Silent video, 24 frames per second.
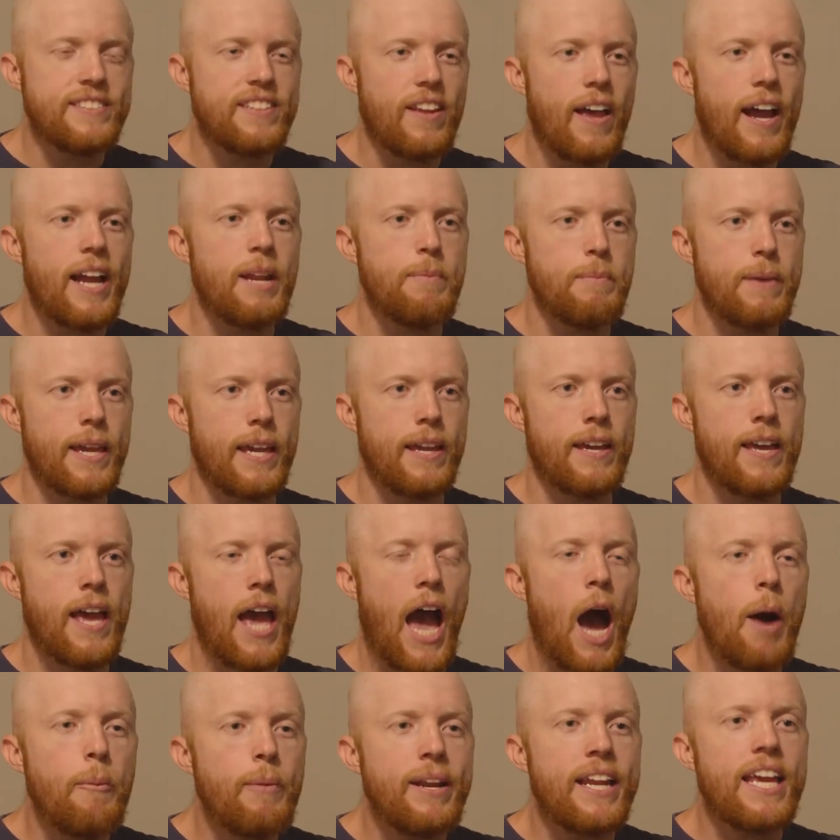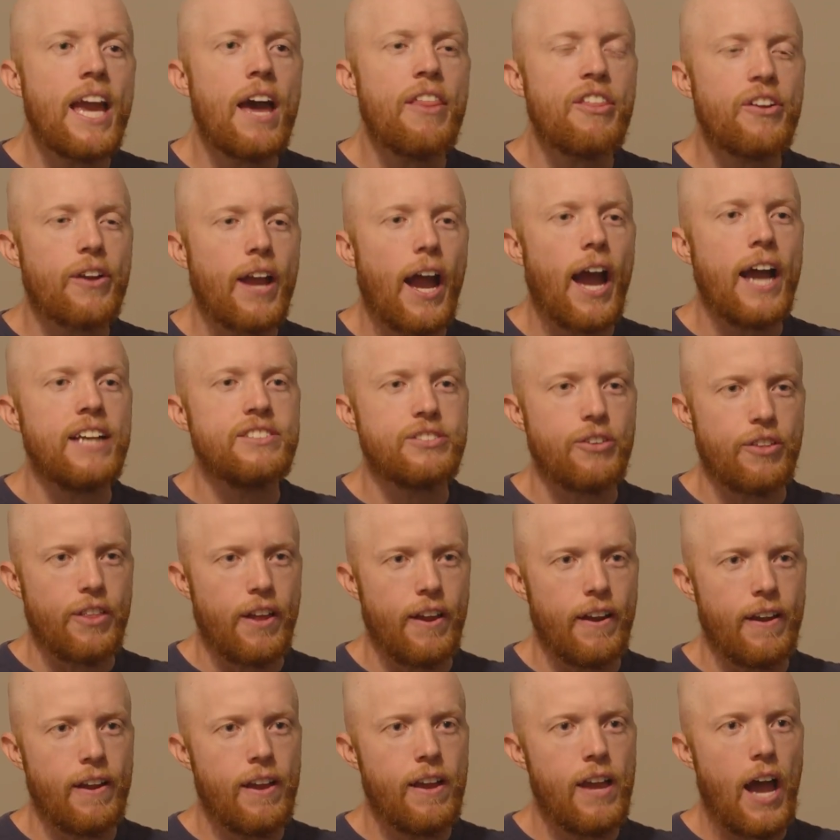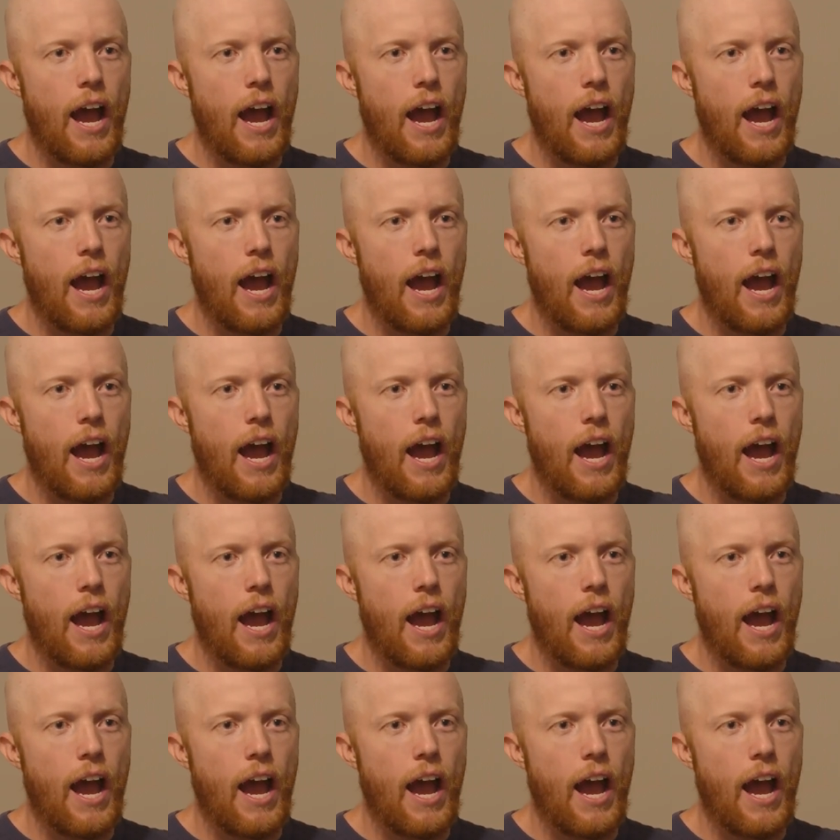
control of the money and require